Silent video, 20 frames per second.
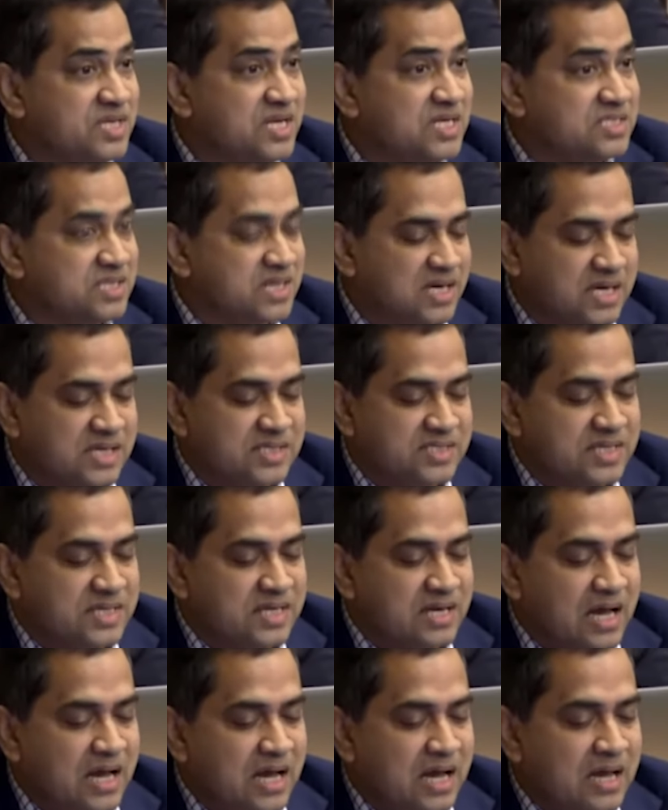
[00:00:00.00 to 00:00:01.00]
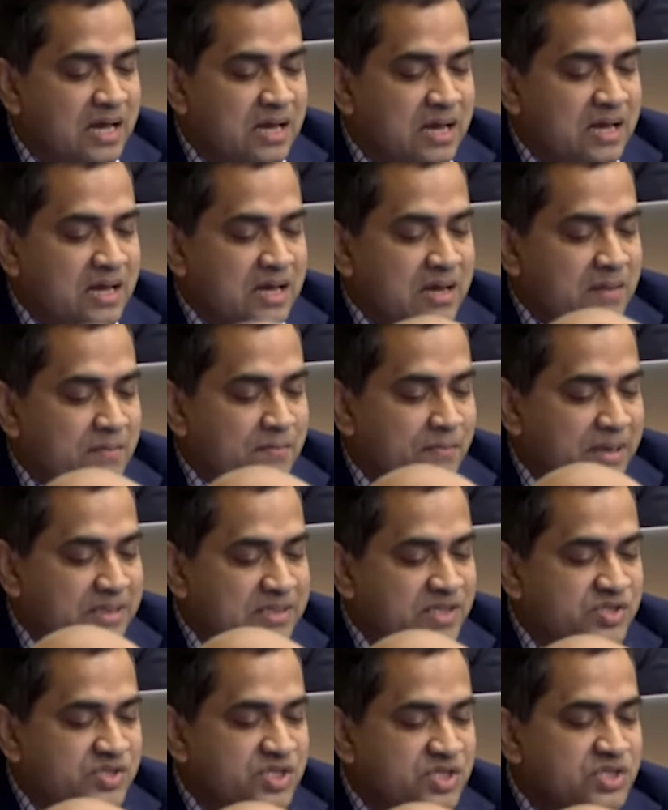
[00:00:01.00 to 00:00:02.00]
Sheikh Hasina. But the
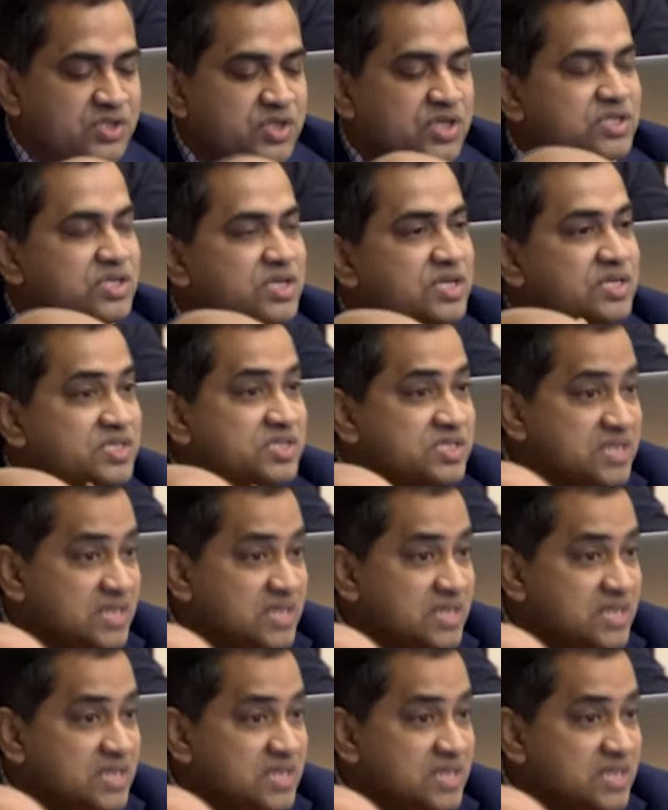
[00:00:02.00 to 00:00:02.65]
situation is still